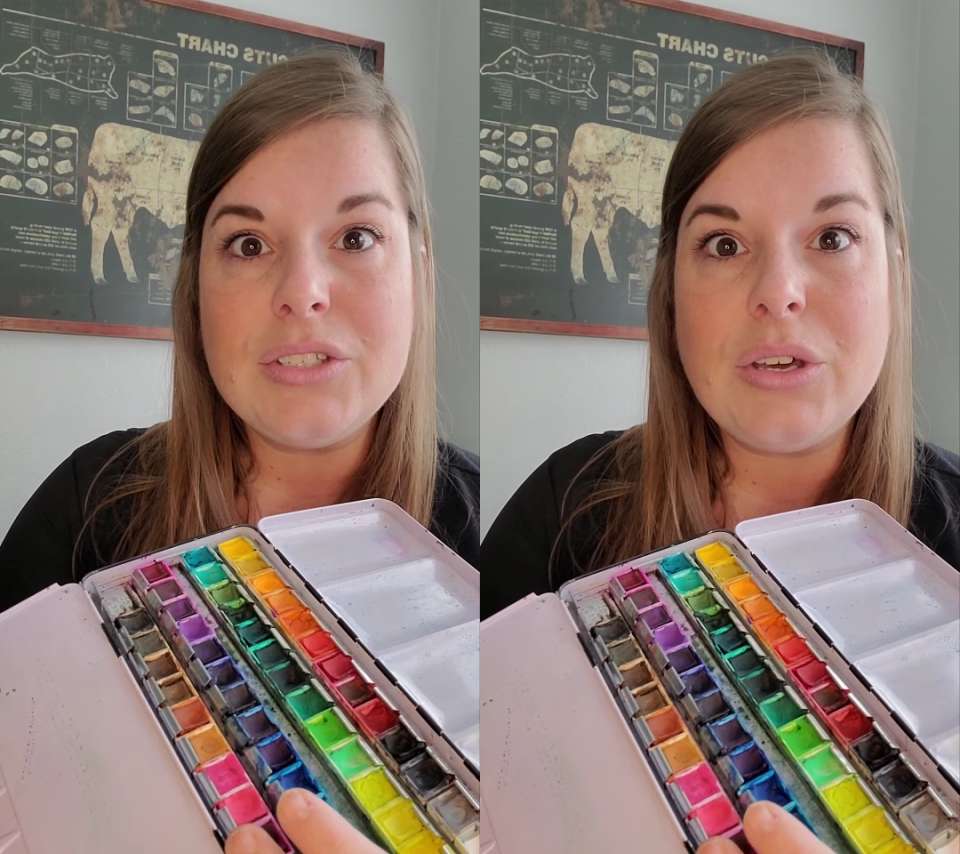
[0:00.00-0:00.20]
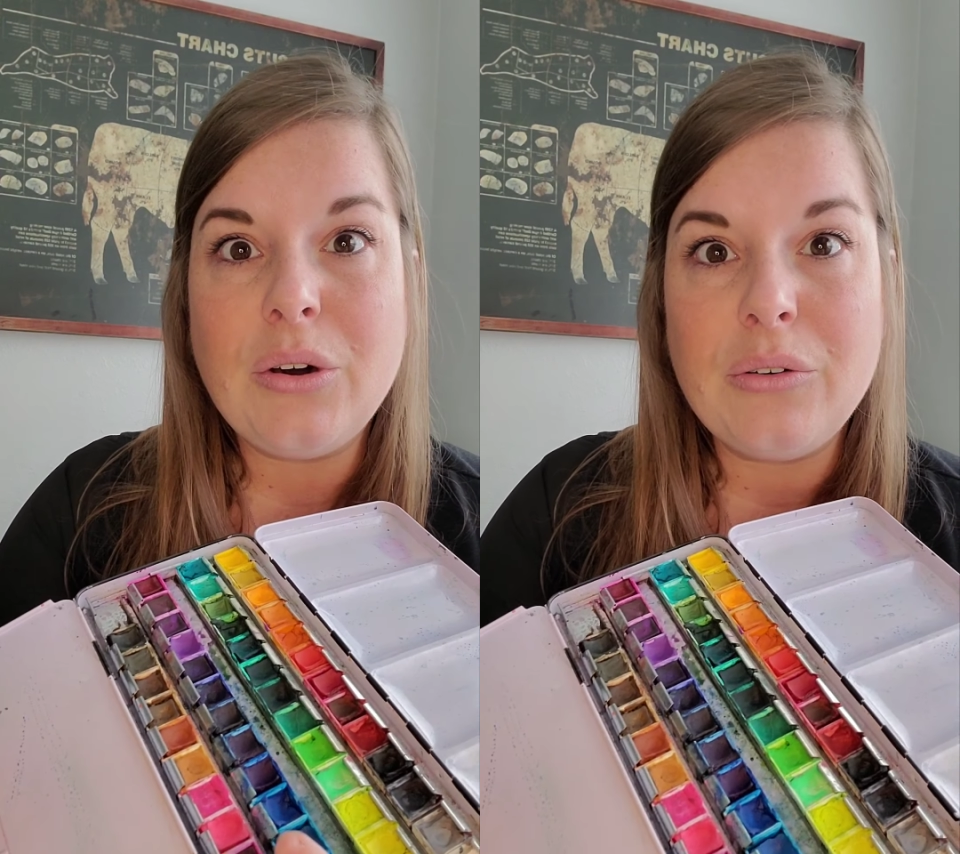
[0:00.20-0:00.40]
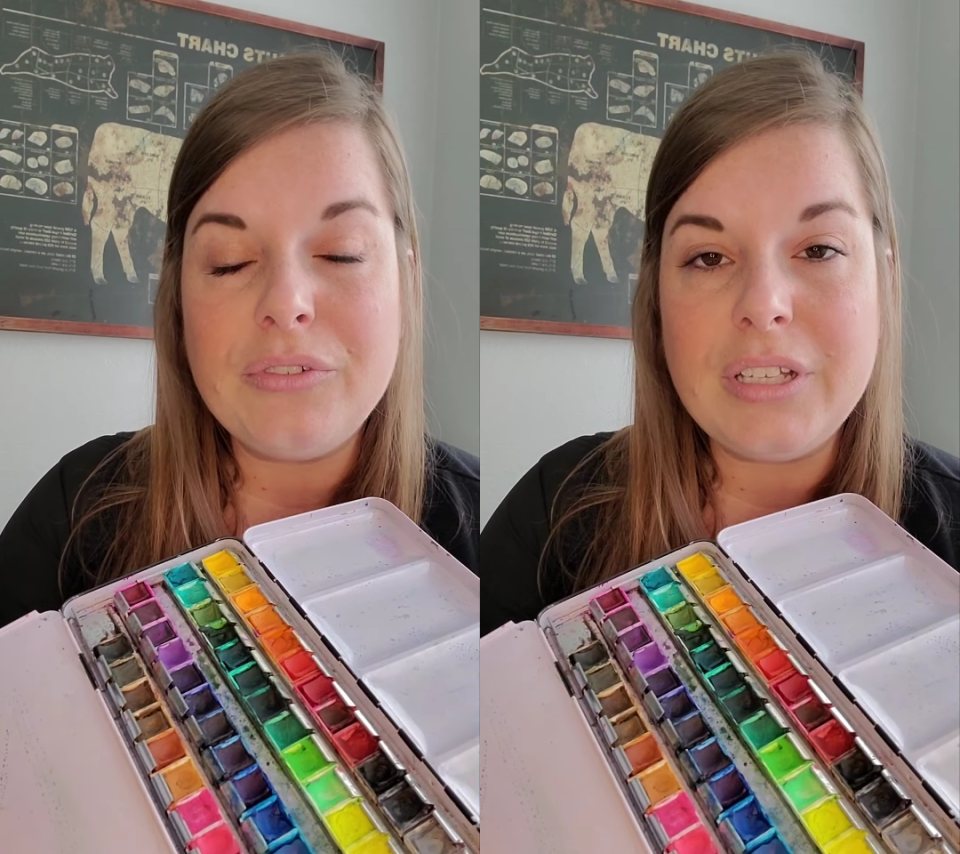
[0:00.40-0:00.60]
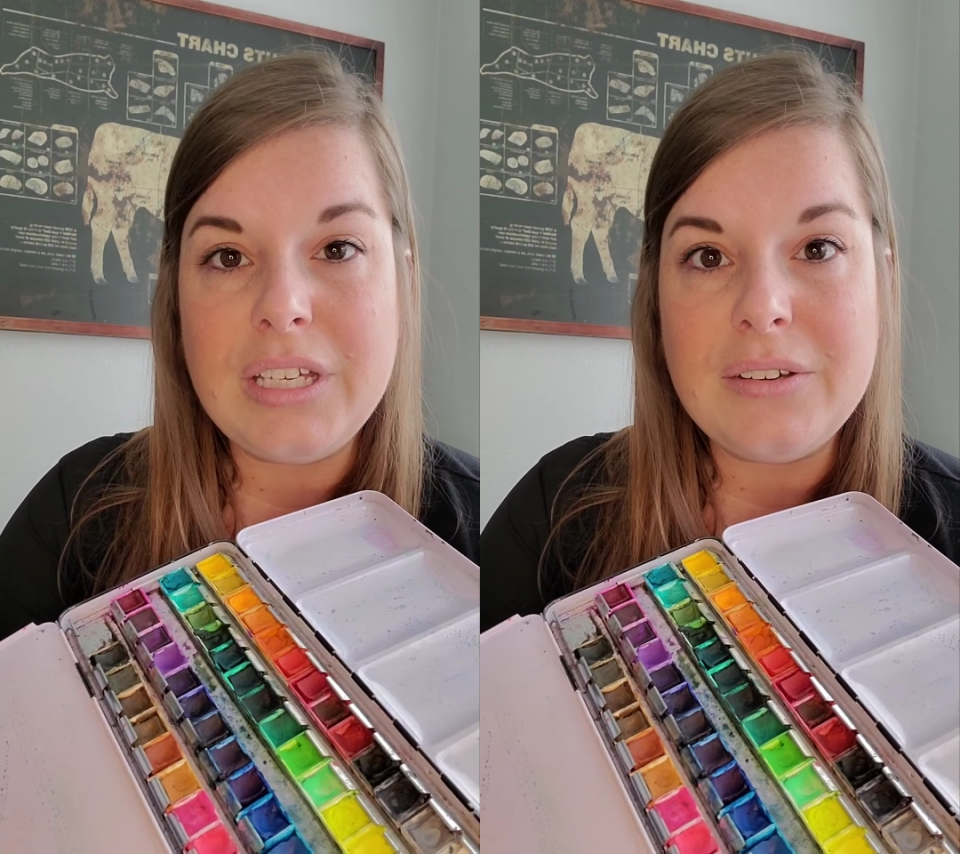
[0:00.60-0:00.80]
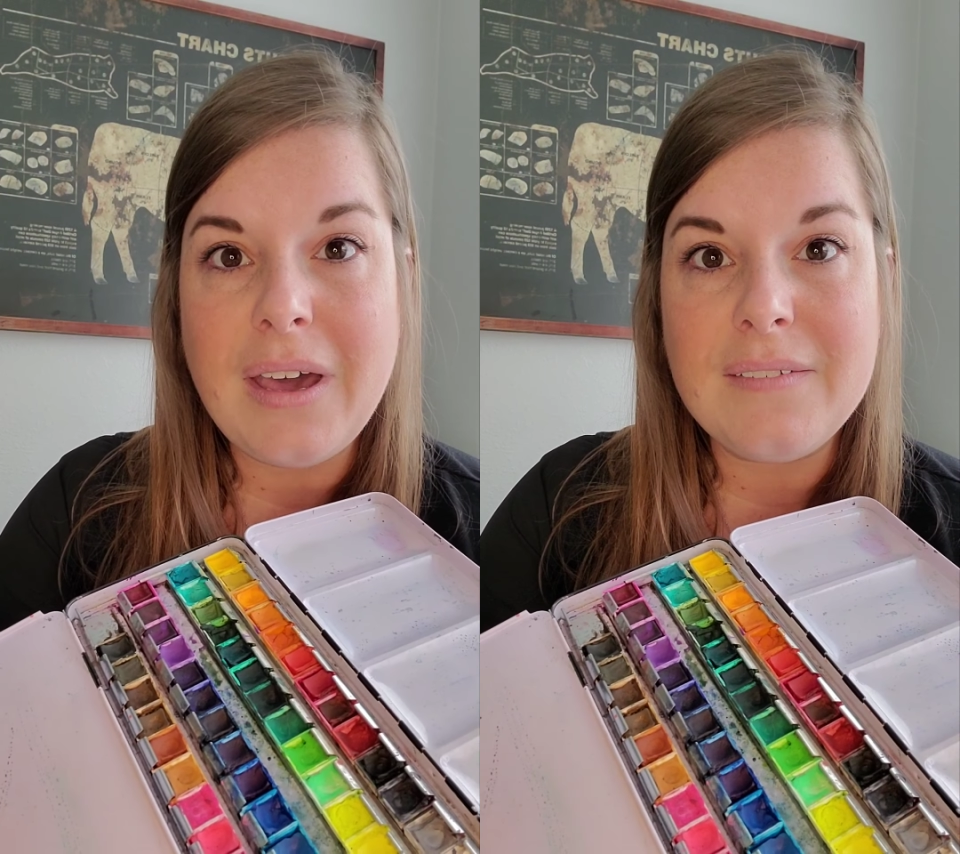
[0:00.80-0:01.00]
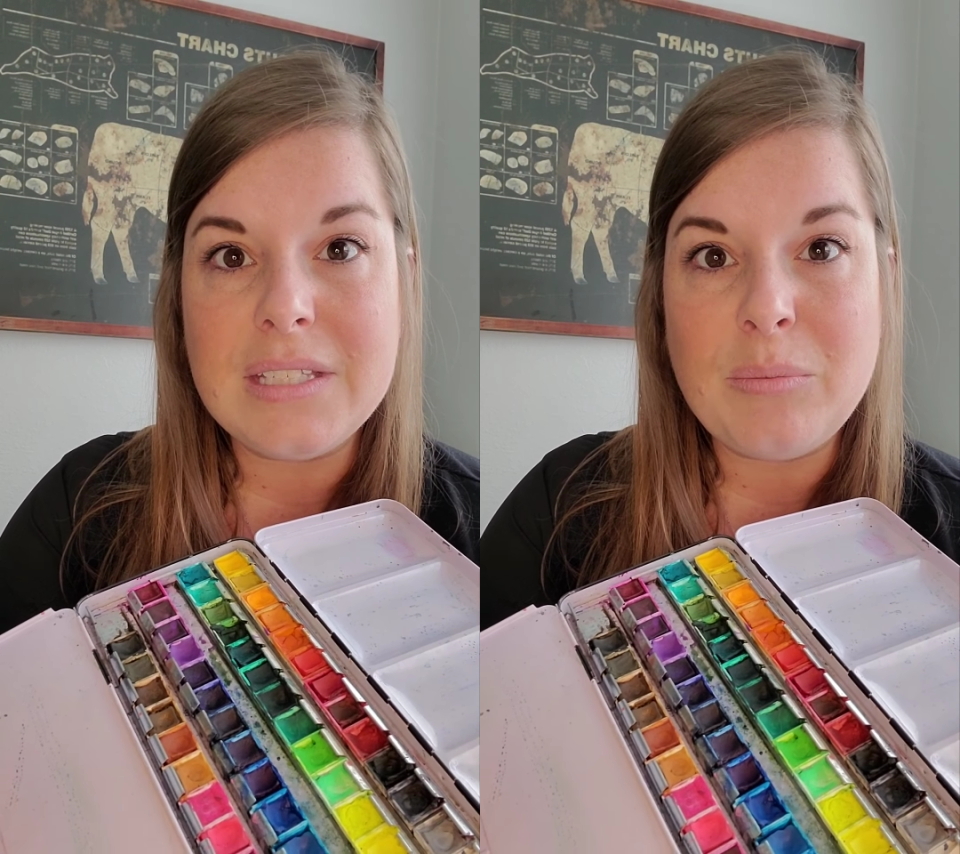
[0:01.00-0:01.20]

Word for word: So hopefully you have